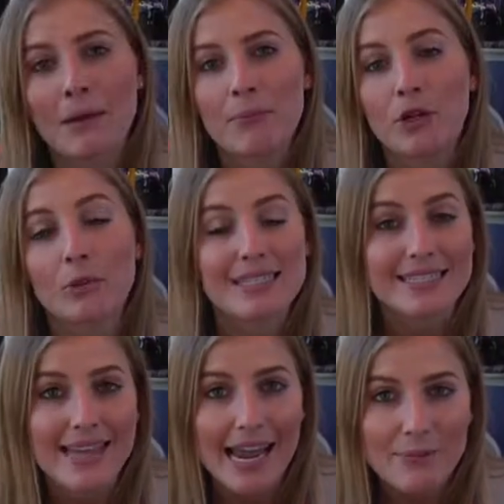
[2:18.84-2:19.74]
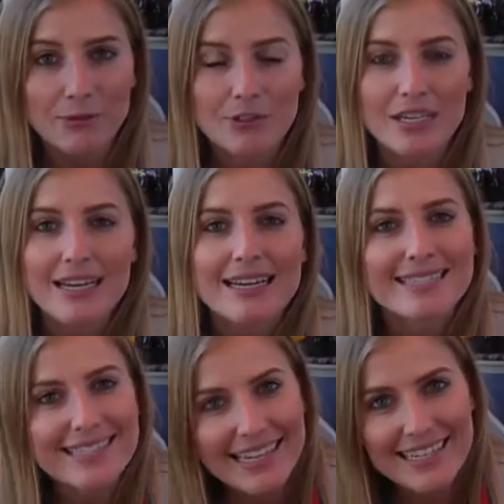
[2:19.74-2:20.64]
people who are disabled,
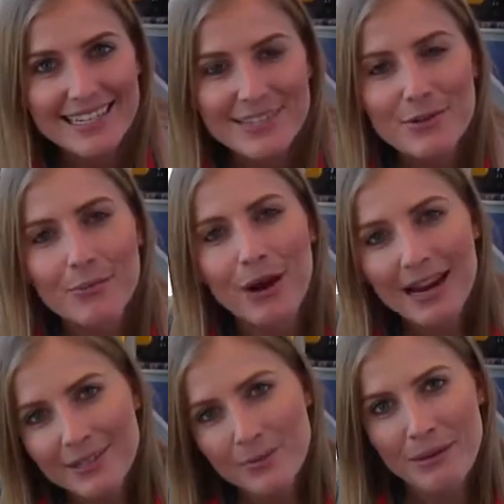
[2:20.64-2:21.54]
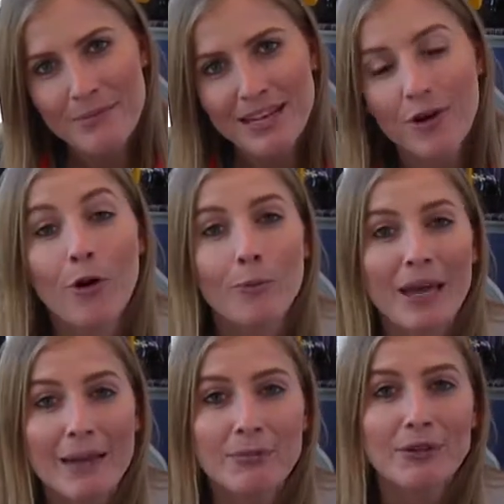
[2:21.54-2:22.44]
seniors, pregnant women or
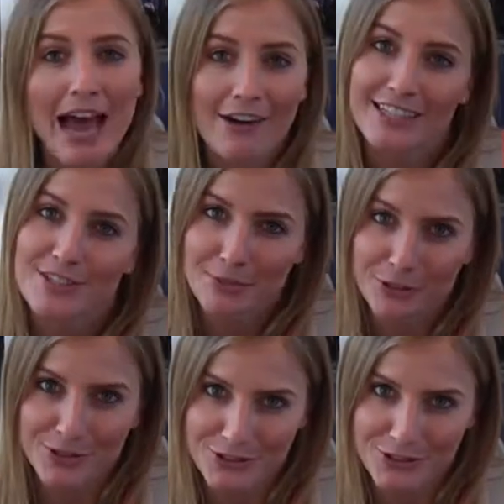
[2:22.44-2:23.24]
people carrying small